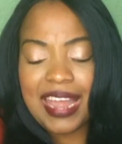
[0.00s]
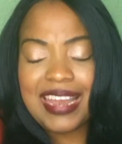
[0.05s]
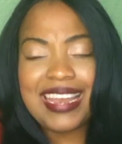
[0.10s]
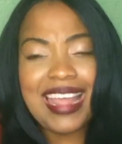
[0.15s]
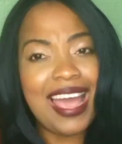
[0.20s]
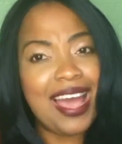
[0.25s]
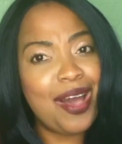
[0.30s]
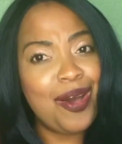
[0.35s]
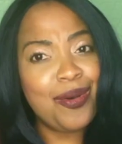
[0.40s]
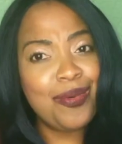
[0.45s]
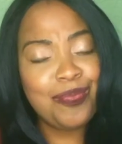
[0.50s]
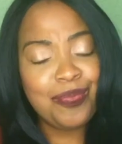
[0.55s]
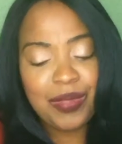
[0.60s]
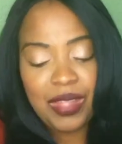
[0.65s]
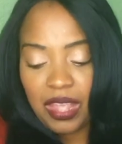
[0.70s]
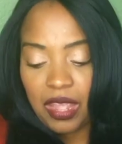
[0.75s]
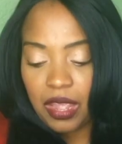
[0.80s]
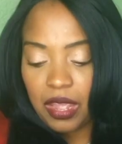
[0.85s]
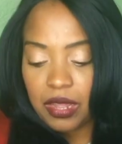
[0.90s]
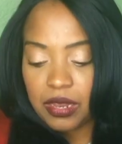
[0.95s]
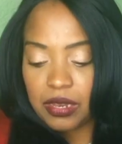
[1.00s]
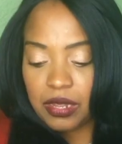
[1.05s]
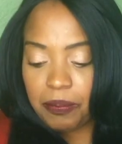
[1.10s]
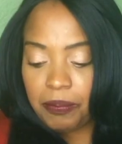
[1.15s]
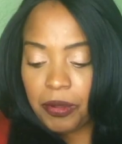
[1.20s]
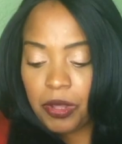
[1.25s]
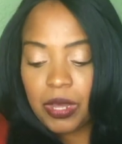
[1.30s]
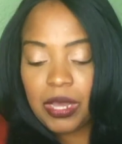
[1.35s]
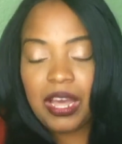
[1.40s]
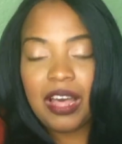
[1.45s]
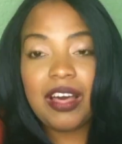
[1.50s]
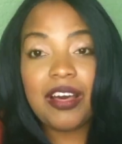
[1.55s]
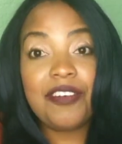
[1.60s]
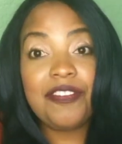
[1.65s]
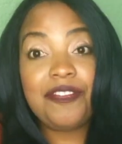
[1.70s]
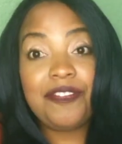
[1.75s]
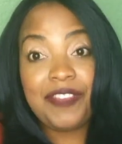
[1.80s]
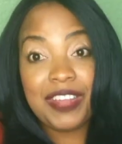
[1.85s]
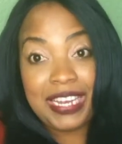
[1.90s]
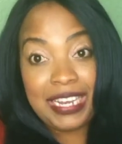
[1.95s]
Now, the book
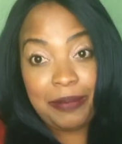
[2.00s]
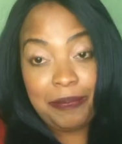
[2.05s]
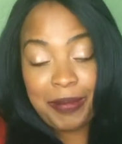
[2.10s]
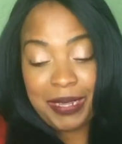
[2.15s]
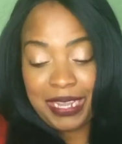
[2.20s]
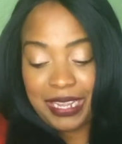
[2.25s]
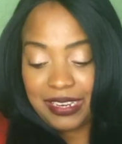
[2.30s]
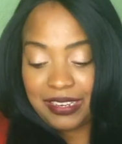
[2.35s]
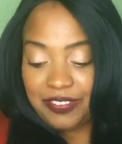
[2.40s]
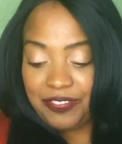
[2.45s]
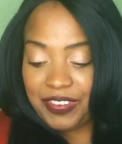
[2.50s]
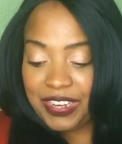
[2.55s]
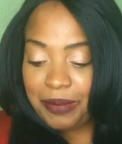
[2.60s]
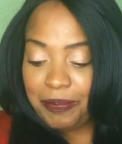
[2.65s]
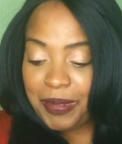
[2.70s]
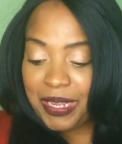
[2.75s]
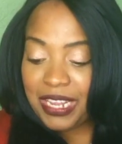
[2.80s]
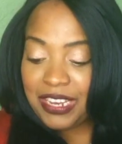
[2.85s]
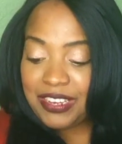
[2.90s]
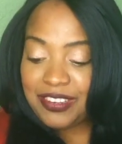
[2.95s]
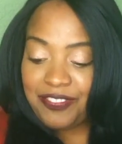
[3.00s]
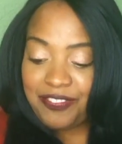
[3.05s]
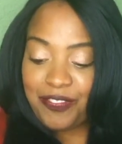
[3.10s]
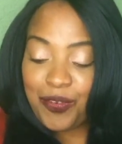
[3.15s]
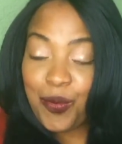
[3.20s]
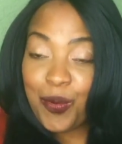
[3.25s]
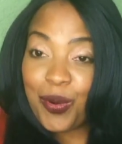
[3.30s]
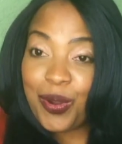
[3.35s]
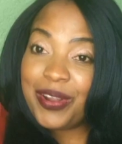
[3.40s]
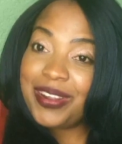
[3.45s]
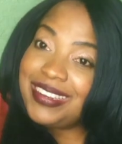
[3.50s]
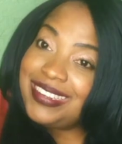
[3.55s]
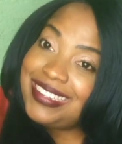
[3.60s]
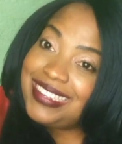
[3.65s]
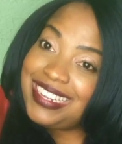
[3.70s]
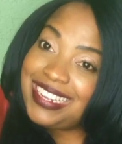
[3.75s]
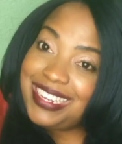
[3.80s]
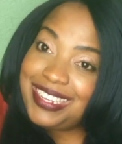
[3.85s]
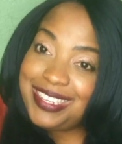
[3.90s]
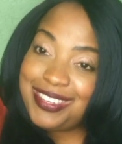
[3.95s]
of Philippians 4
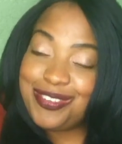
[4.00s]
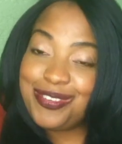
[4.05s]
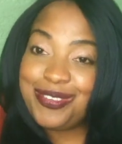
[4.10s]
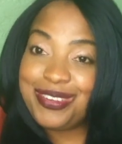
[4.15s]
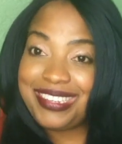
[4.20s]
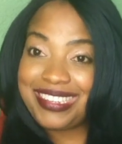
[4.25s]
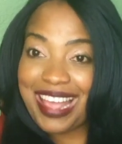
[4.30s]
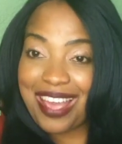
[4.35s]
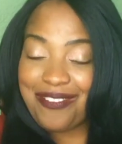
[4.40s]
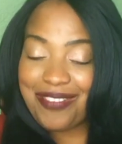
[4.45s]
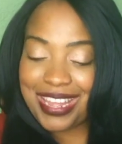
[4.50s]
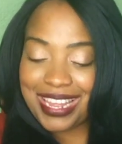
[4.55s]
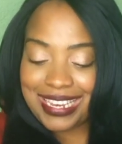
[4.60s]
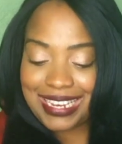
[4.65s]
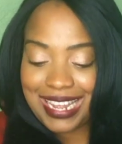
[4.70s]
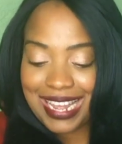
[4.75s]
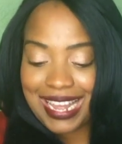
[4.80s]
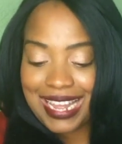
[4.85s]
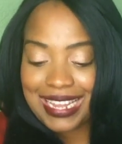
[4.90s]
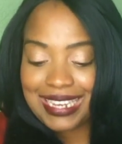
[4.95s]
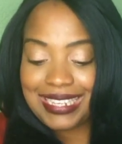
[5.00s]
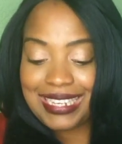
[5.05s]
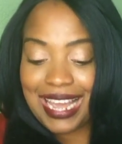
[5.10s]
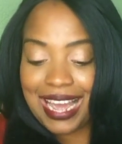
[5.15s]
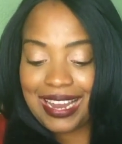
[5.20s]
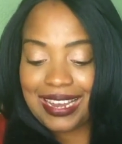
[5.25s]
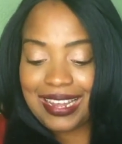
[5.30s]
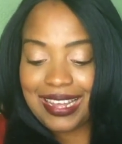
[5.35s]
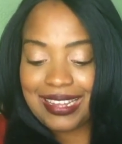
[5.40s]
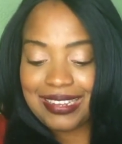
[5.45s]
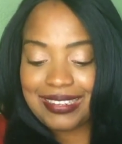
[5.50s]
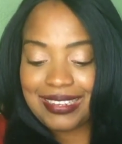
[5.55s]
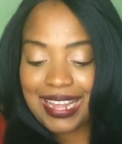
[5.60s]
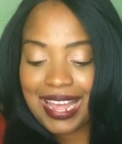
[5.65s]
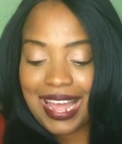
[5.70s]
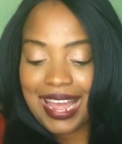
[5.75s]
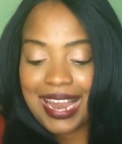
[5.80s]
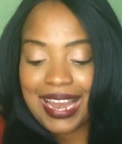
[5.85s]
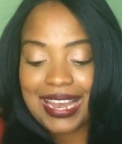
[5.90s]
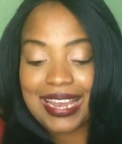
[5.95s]
6 through 7, tell
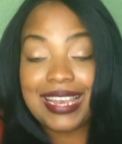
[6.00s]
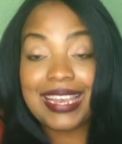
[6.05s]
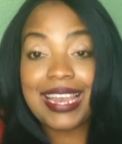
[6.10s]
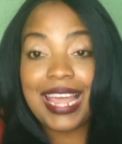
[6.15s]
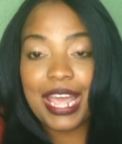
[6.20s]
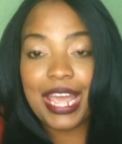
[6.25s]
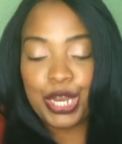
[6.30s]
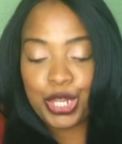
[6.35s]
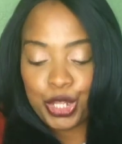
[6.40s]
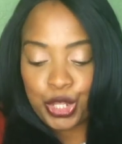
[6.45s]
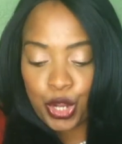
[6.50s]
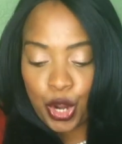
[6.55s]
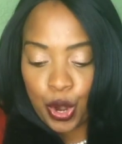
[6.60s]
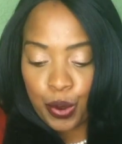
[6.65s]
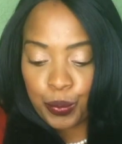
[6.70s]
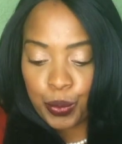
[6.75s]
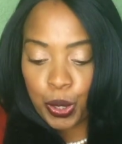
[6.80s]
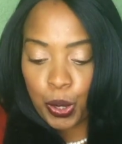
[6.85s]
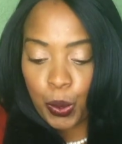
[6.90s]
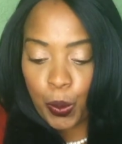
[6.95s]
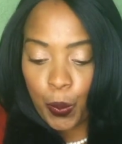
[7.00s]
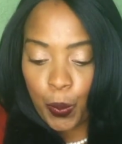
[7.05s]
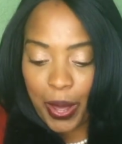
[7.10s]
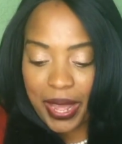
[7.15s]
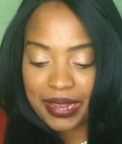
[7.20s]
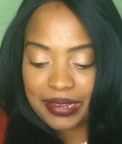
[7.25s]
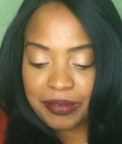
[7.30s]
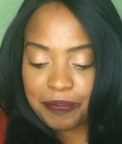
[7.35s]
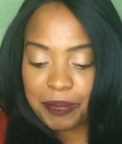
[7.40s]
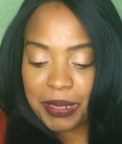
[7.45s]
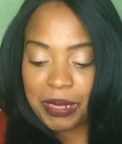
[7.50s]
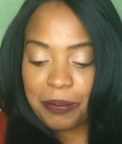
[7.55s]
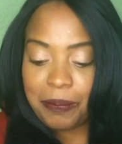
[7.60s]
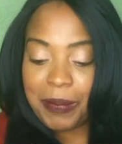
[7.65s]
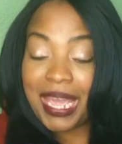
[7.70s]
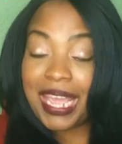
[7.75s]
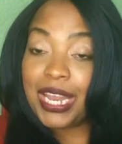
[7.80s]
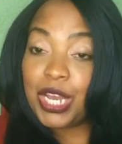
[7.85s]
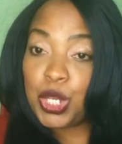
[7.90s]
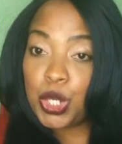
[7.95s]
us, let your request
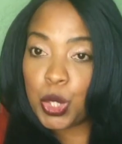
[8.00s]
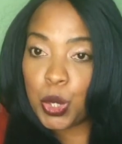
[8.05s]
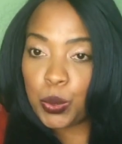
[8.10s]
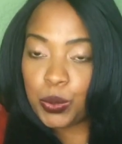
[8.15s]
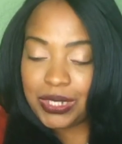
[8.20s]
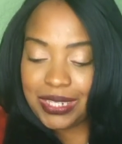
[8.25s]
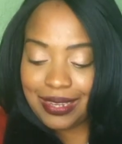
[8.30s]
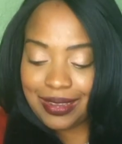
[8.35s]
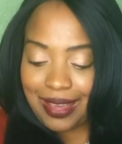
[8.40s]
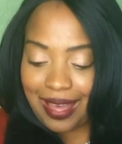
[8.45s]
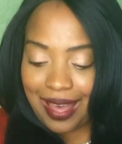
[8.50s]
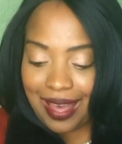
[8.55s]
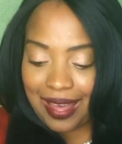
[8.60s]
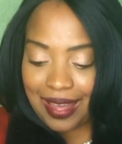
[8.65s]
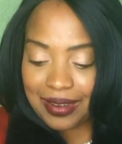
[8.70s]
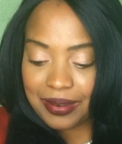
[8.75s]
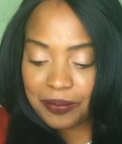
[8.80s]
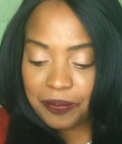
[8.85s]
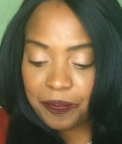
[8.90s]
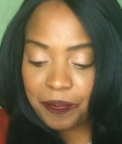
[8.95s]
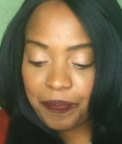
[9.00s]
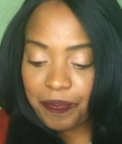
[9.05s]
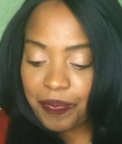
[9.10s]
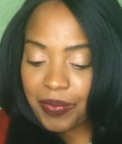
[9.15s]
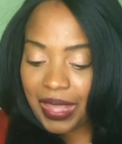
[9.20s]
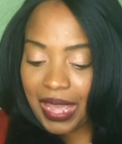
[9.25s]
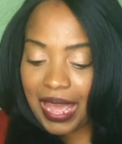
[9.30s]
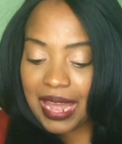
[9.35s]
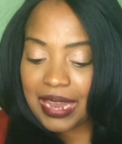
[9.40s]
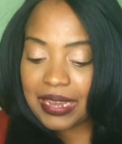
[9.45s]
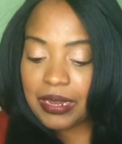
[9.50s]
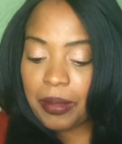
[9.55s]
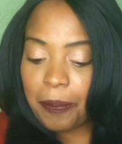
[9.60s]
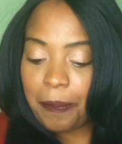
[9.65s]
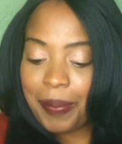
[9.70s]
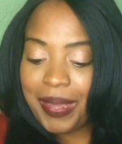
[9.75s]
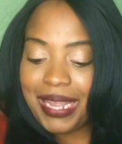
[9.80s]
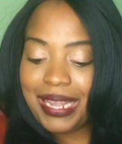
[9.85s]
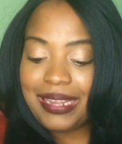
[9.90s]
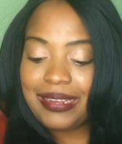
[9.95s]
be made known to God, and
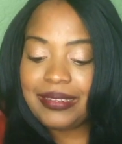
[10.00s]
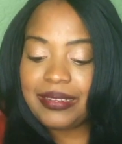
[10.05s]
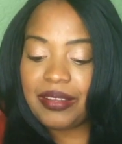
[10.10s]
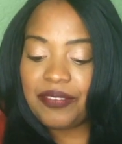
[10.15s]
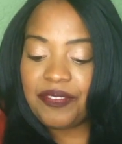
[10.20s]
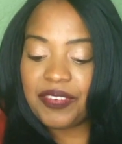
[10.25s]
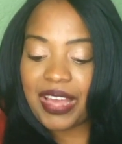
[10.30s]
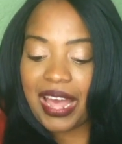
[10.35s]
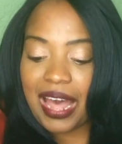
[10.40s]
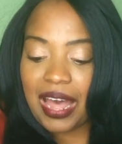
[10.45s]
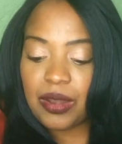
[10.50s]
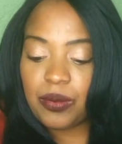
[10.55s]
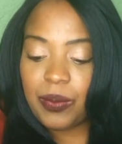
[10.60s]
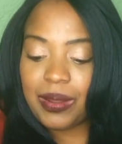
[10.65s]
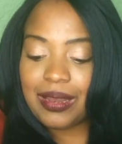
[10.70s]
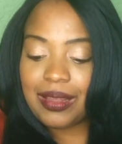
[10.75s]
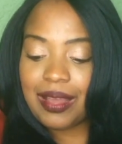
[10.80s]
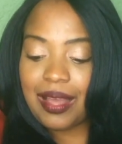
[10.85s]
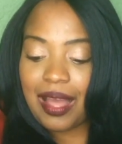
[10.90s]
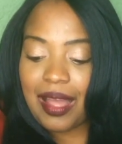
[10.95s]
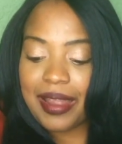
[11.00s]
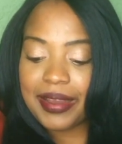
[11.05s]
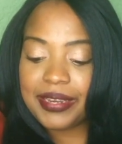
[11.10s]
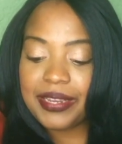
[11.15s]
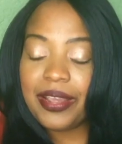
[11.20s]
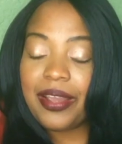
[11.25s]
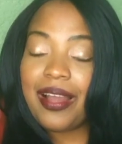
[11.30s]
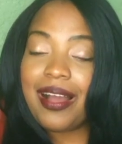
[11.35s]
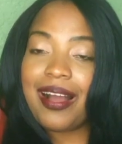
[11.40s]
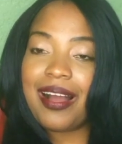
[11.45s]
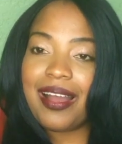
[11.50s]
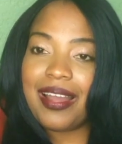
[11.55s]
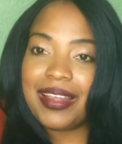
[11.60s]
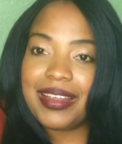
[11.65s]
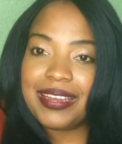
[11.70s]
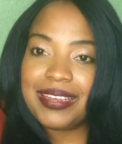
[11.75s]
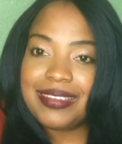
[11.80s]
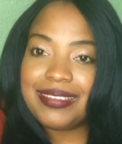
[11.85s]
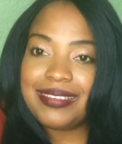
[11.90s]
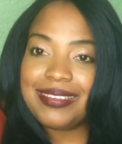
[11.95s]
the peace of God will guard your
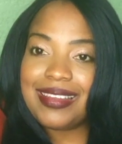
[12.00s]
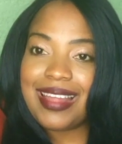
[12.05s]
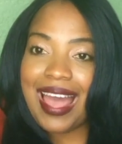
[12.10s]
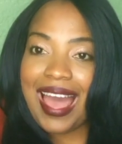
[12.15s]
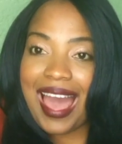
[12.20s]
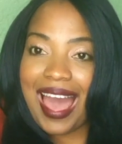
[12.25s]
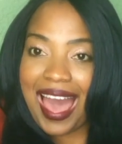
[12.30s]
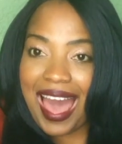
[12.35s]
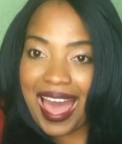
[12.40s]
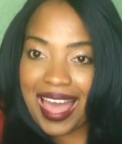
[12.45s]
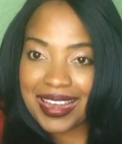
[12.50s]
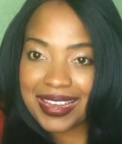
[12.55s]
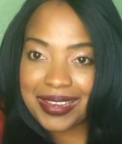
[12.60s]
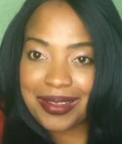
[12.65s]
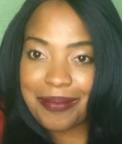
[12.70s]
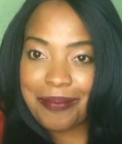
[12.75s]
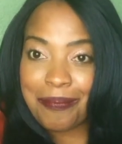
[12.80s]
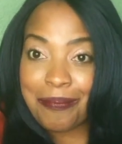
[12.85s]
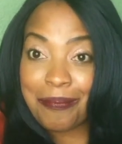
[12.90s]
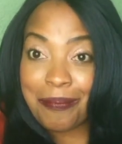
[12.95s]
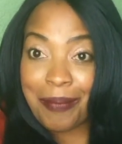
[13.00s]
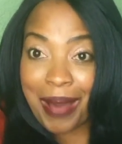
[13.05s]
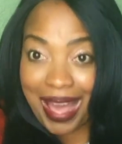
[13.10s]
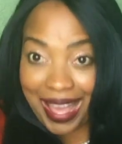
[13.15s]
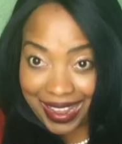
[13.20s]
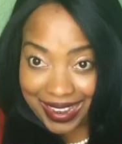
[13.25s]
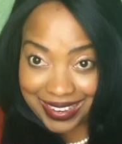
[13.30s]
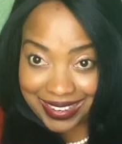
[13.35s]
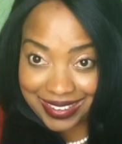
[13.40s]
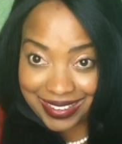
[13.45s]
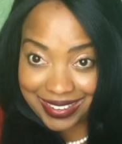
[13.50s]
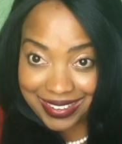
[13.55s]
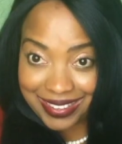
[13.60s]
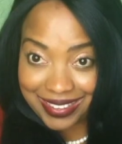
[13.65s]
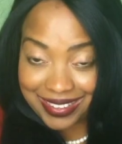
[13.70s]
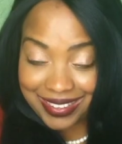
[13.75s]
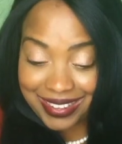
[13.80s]
heart and mind.